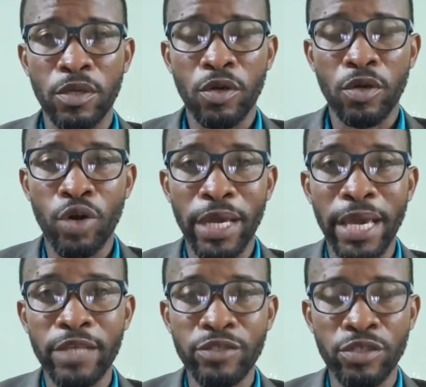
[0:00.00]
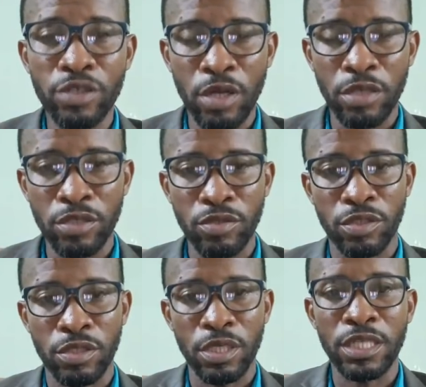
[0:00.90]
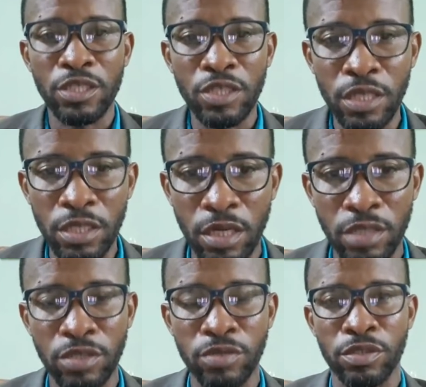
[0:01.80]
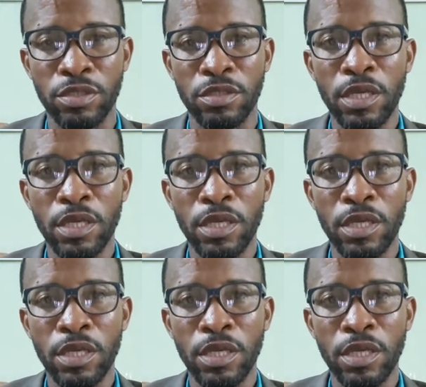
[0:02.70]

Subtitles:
or extra constitutional. It is not in the Constitution.